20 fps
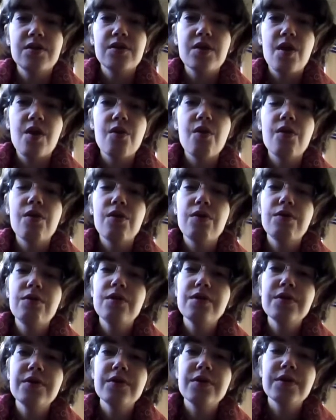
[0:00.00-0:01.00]
So
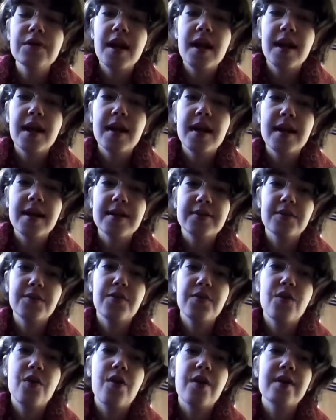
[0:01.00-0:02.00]
uruz, it's
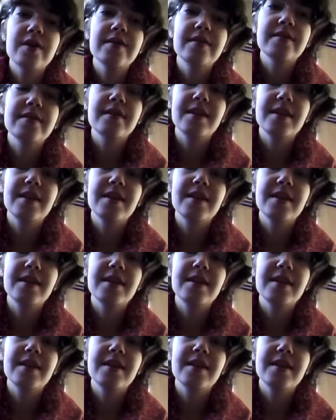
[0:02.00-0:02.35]
of course